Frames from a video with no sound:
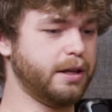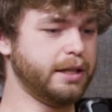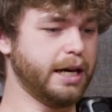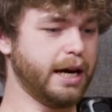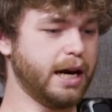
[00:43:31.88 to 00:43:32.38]

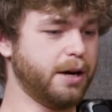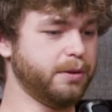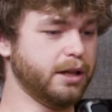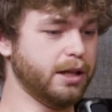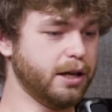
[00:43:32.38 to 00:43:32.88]
Yeah, I
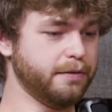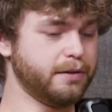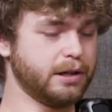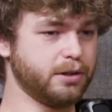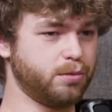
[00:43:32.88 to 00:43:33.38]
would love
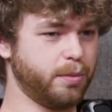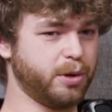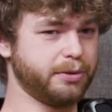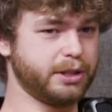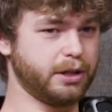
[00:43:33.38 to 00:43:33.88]
to go
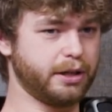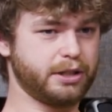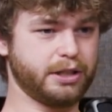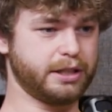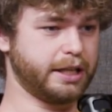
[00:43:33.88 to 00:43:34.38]
swimming with sharks
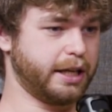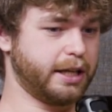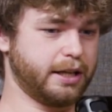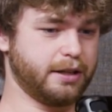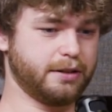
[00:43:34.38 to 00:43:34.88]
just
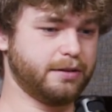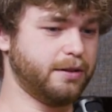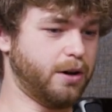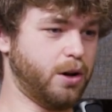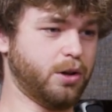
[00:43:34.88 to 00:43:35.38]
like
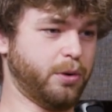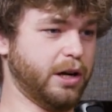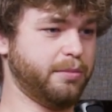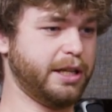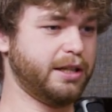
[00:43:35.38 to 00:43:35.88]
all
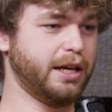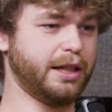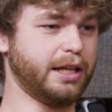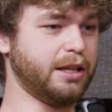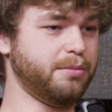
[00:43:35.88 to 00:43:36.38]
around me. I
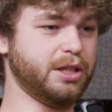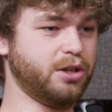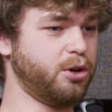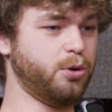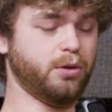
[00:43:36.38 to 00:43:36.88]
think that would be the
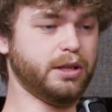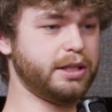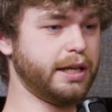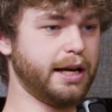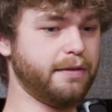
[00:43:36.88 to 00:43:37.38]
coolest
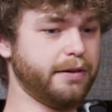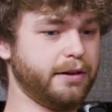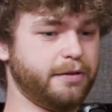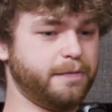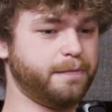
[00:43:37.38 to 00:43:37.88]
thing ever.
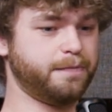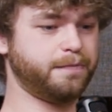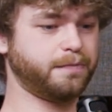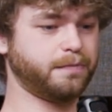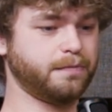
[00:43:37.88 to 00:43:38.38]

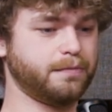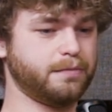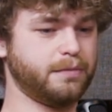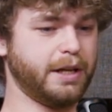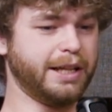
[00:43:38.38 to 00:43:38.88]

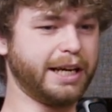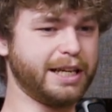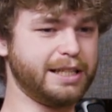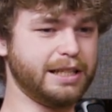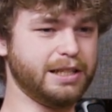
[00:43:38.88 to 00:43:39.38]
And like I
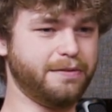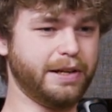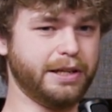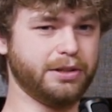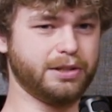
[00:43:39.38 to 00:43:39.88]
see these
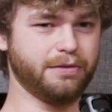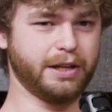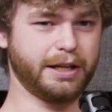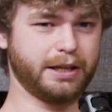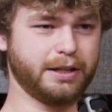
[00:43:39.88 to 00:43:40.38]
videos of
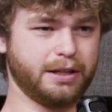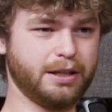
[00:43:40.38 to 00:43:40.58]
like